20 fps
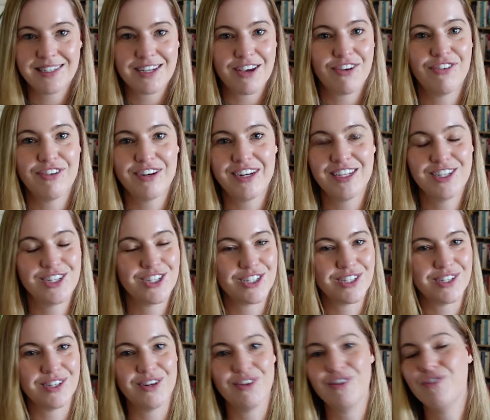
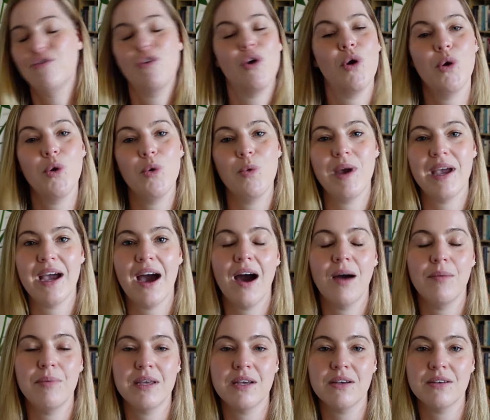definition of who we
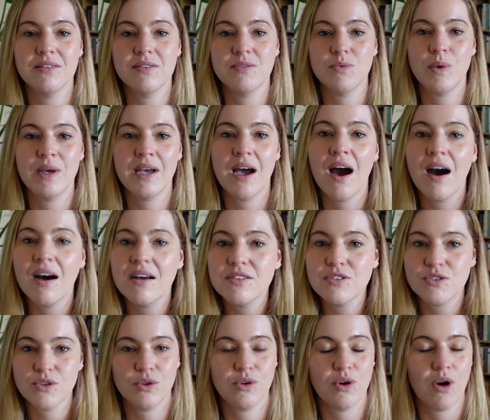are because we are
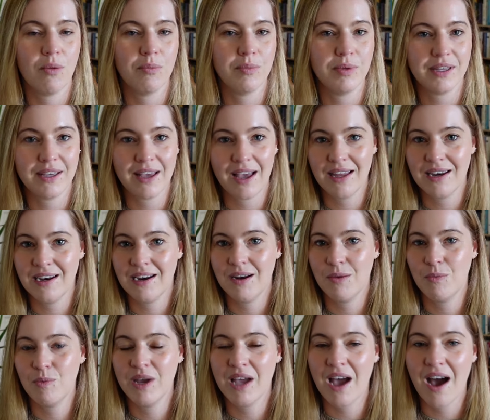so complicated
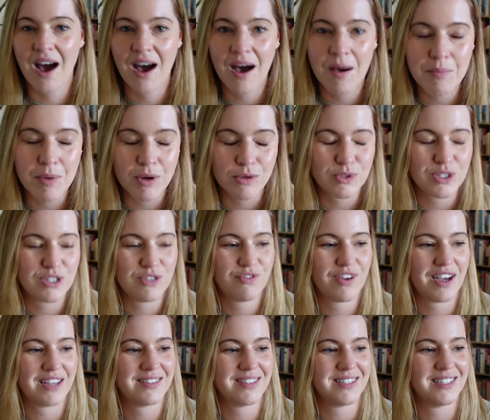and we are
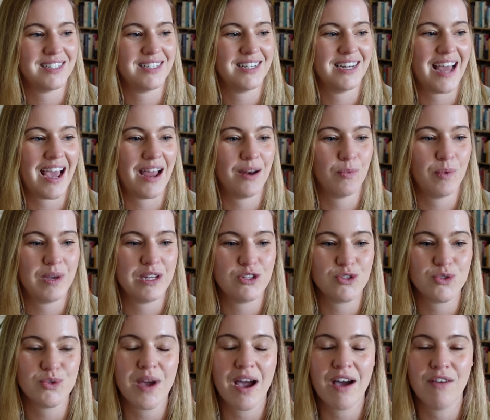multifaceted and we
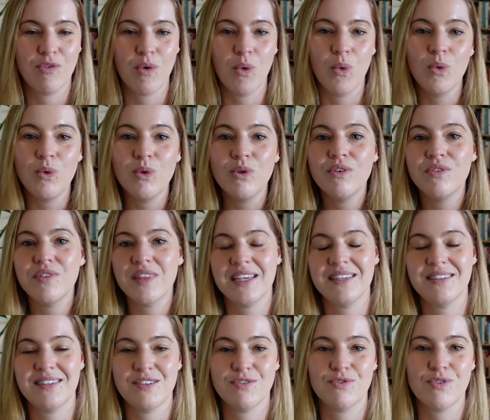do have all of
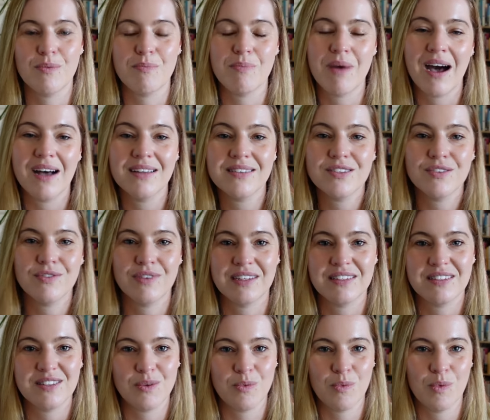these different parts of
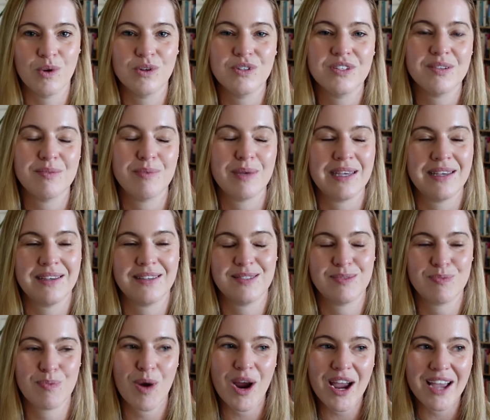us that want to be
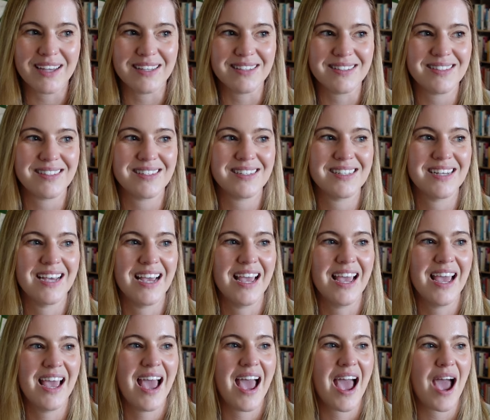expressed
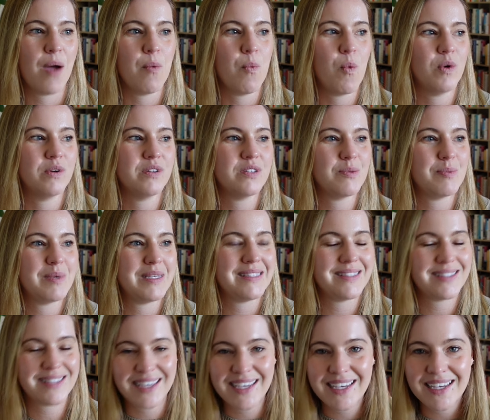and want to be
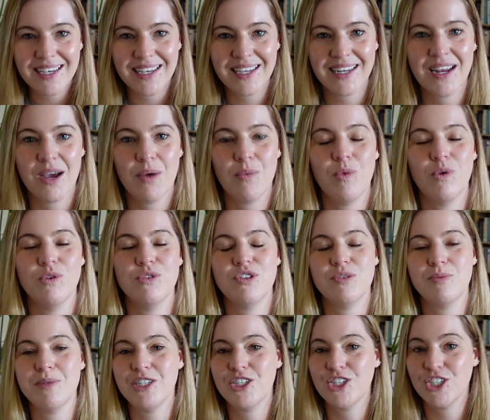seen and want
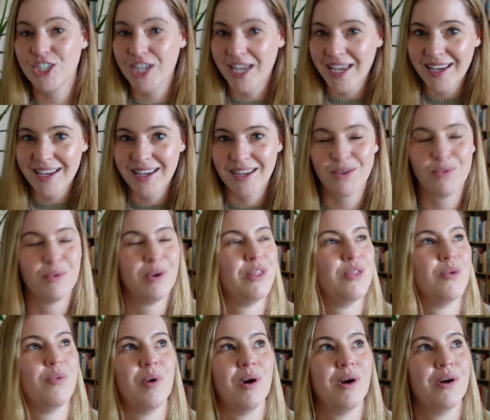to be shared
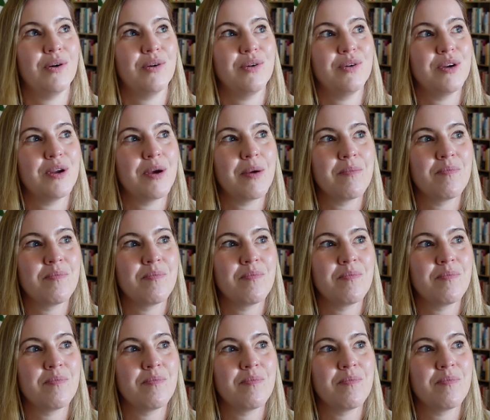with the world.